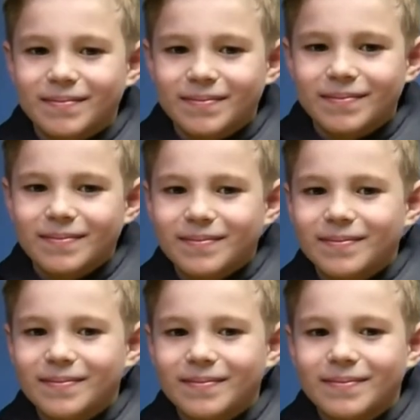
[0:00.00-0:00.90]

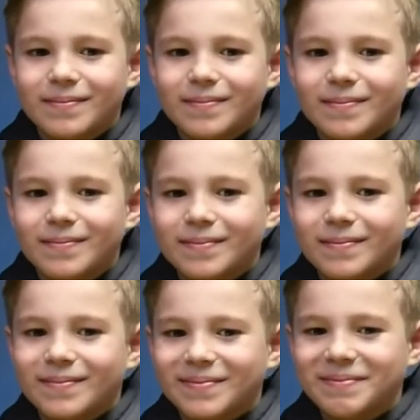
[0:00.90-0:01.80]

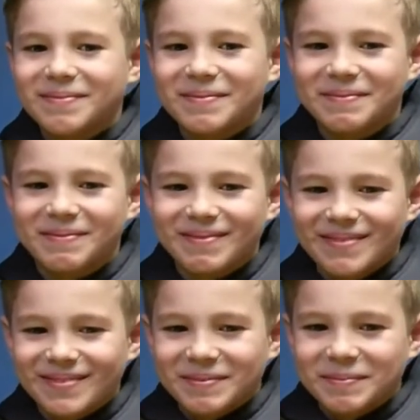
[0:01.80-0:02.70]

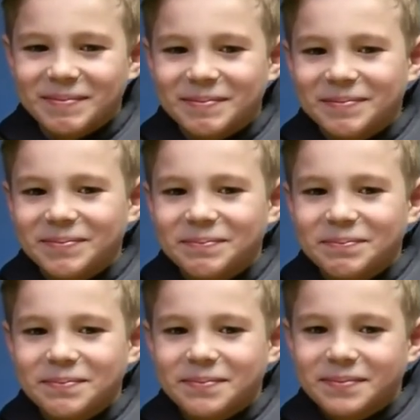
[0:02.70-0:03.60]

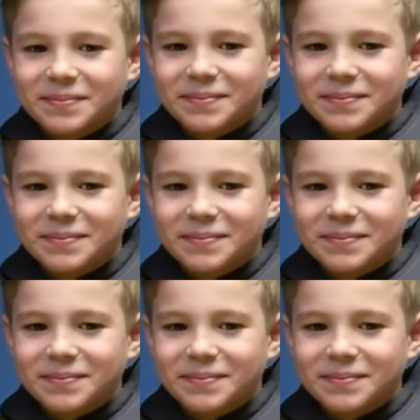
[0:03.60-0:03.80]
The person shown says nothing.